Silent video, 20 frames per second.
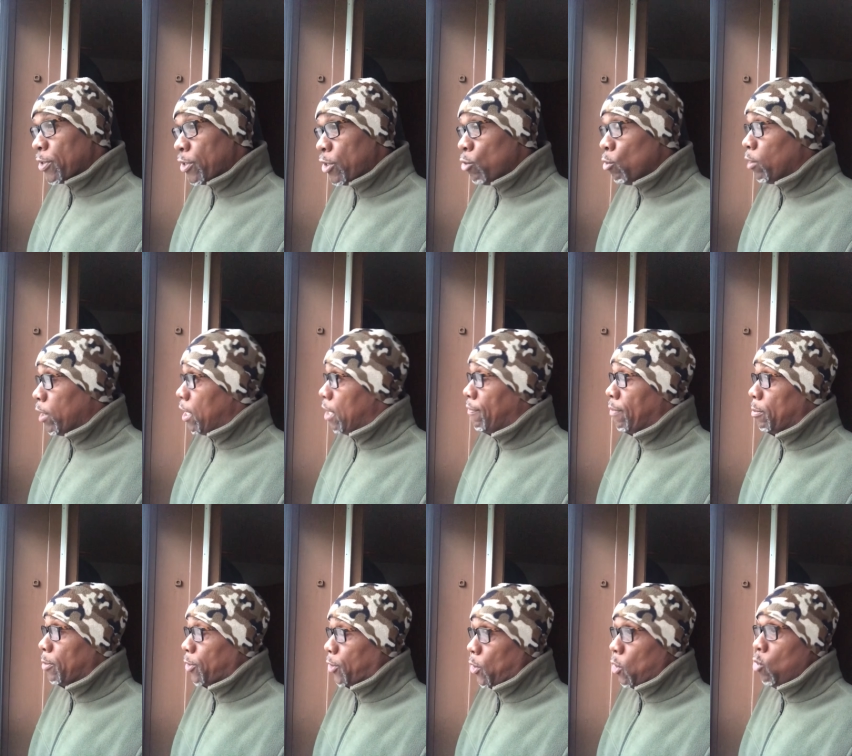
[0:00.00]
you love them
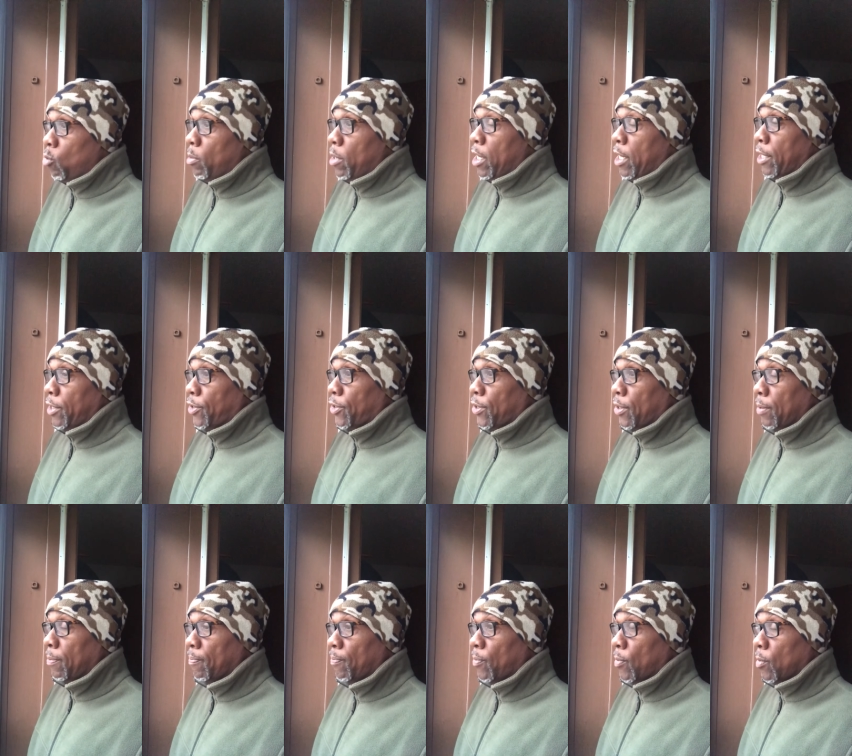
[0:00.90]
so much,
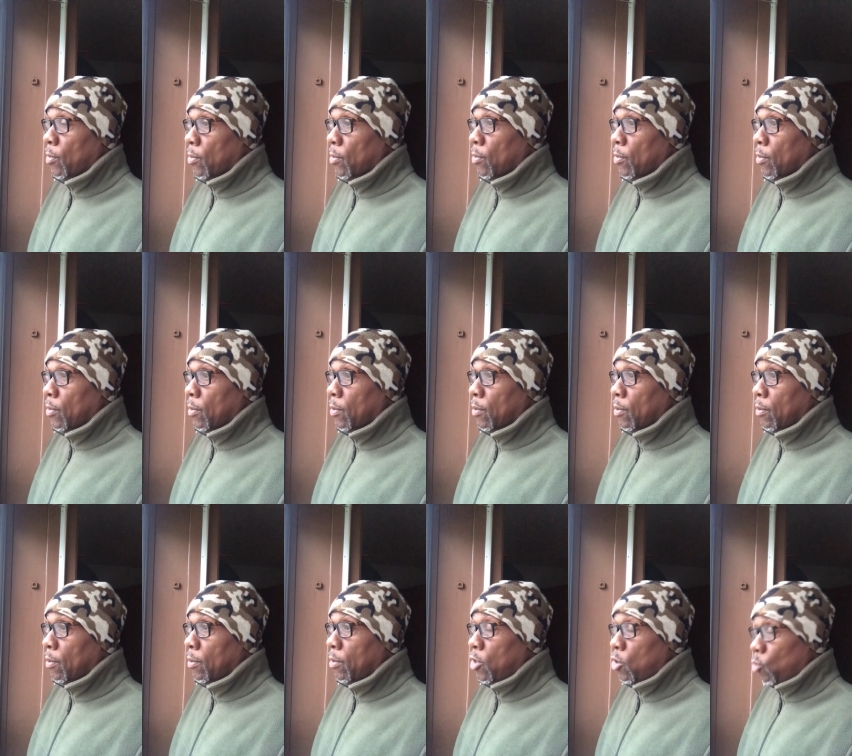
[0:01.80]

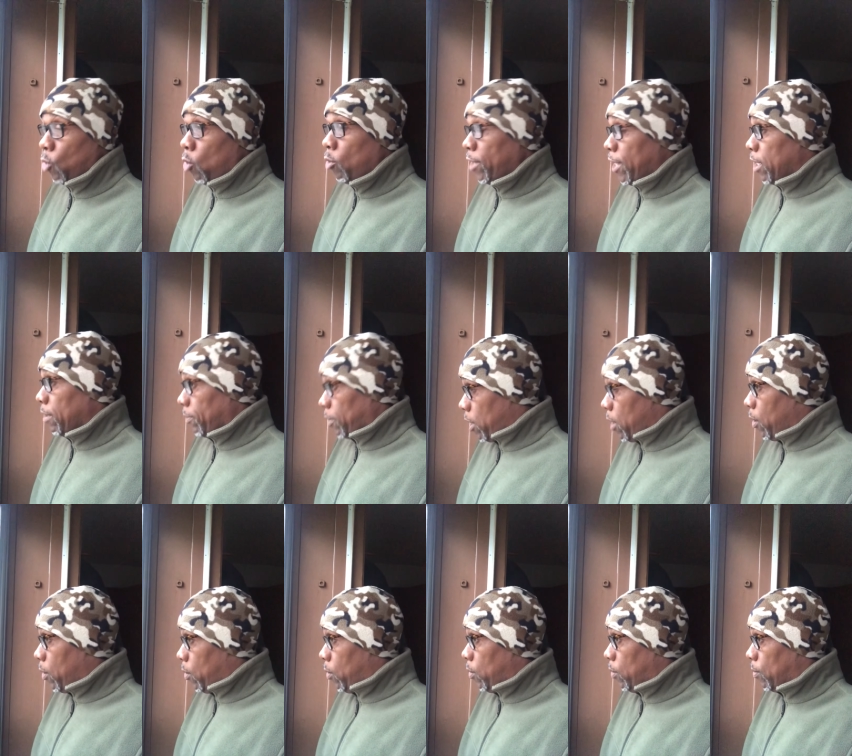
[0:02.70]
you won't let them
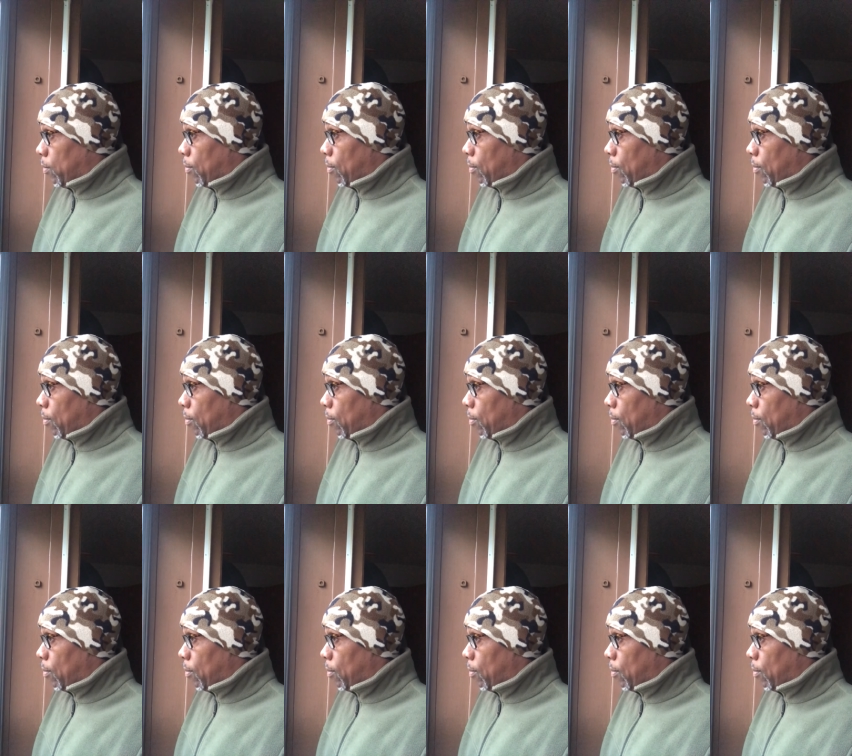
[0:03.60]
go,